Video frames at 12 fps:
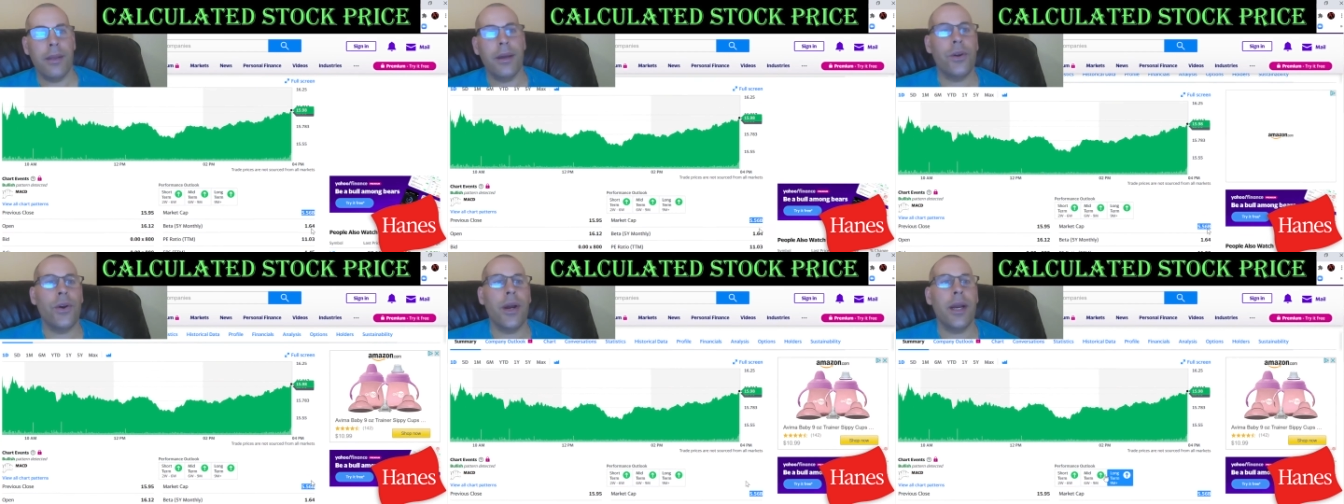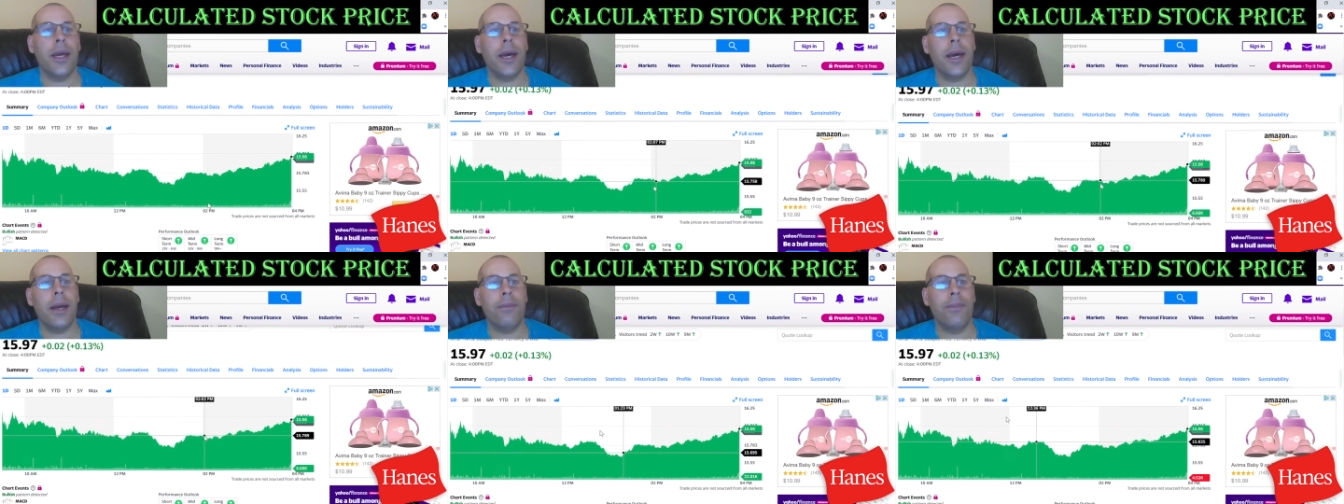they're trading
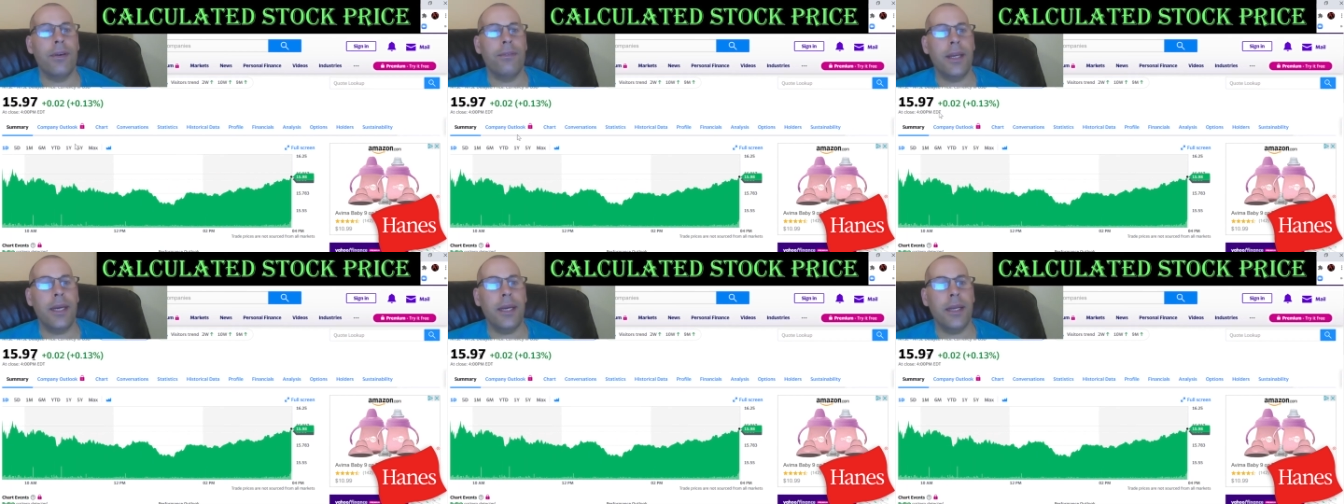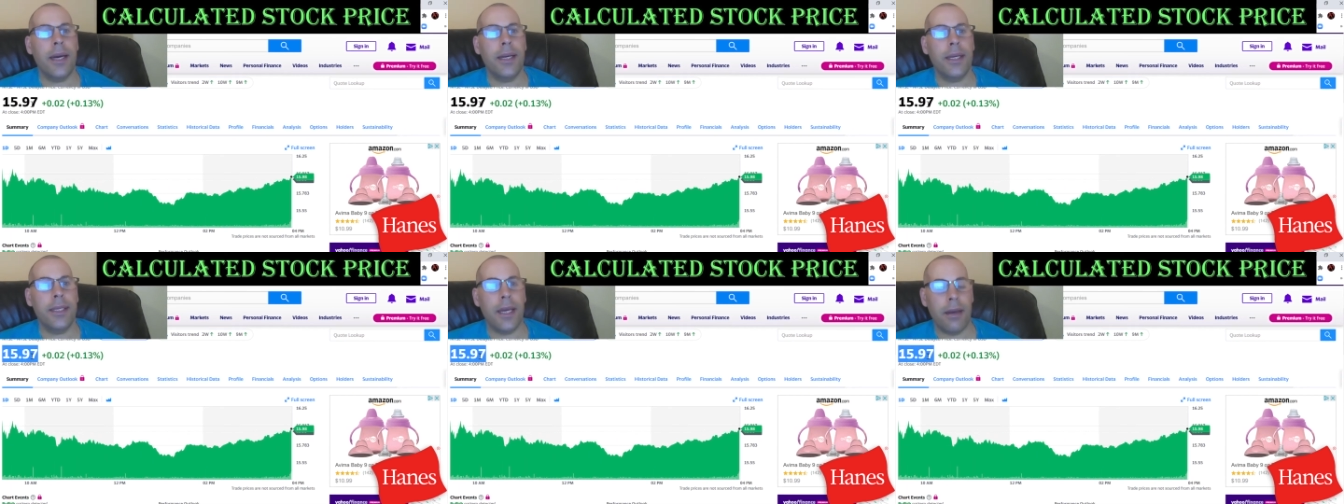at fifteen
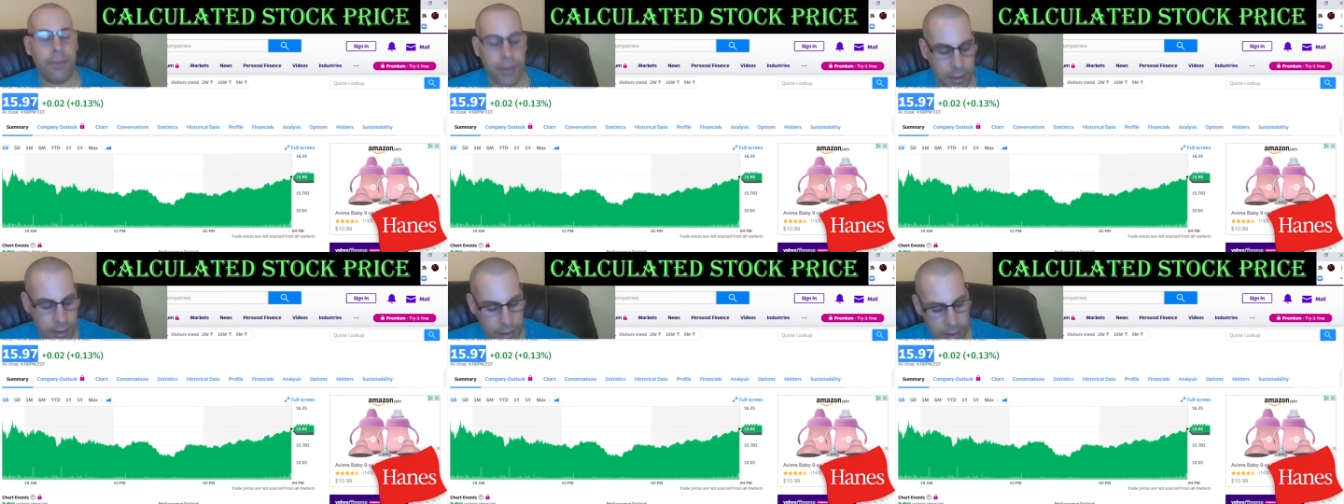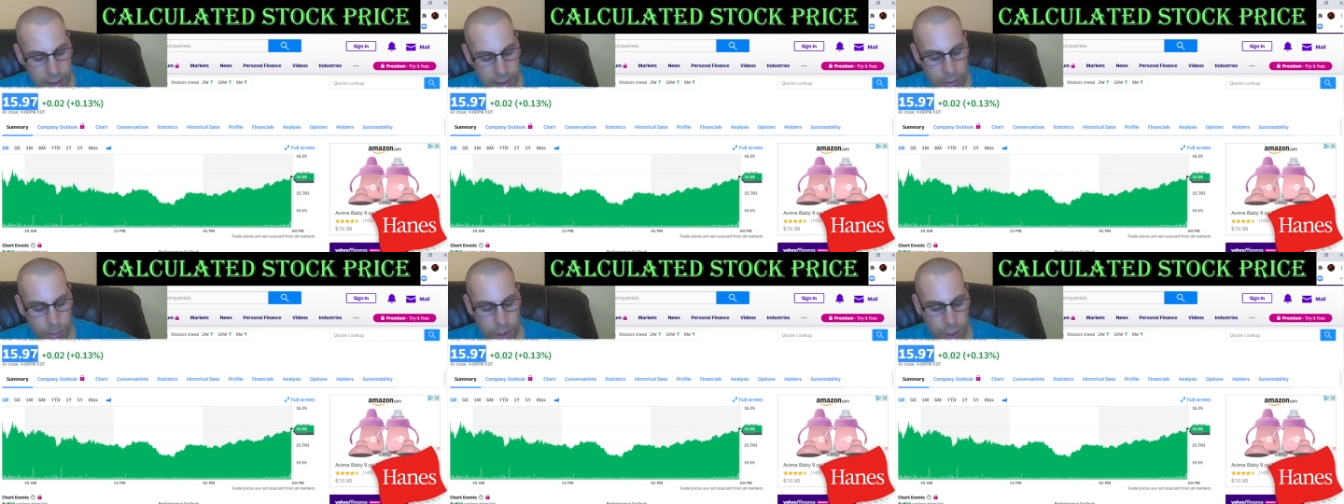ninety-seven, so that's one